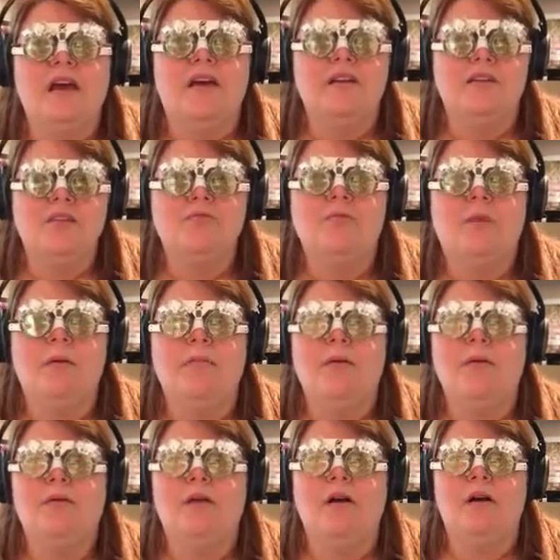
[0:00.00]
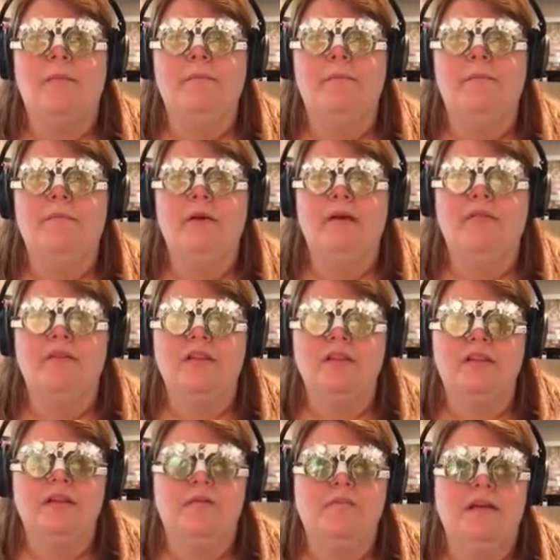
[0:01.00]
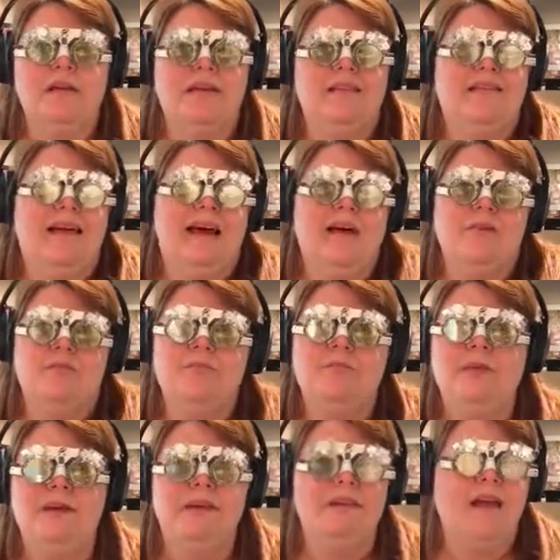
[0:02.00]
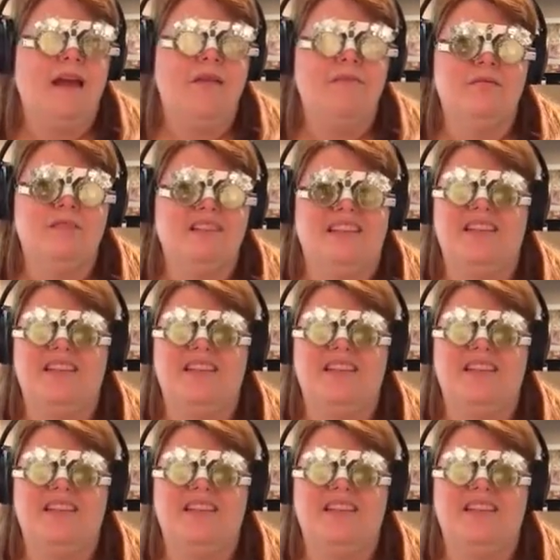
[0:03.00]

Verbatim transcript: I just remember um, everything being loud, but it was.